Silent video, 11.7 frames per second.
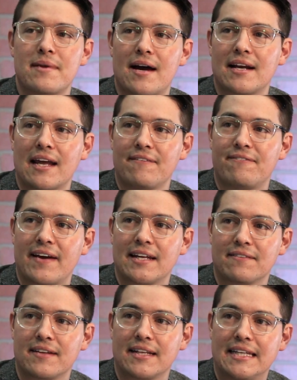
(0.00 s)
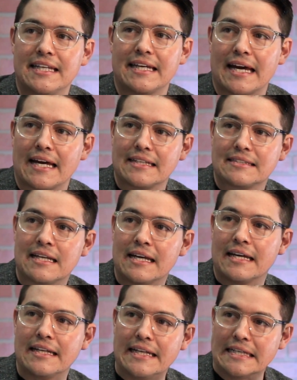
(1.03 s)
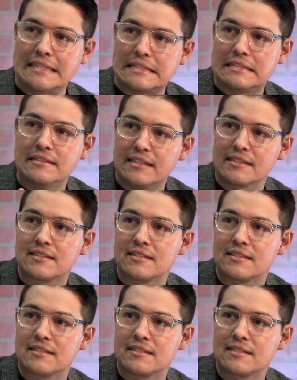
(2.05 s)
not a fan of the Diaz-isness.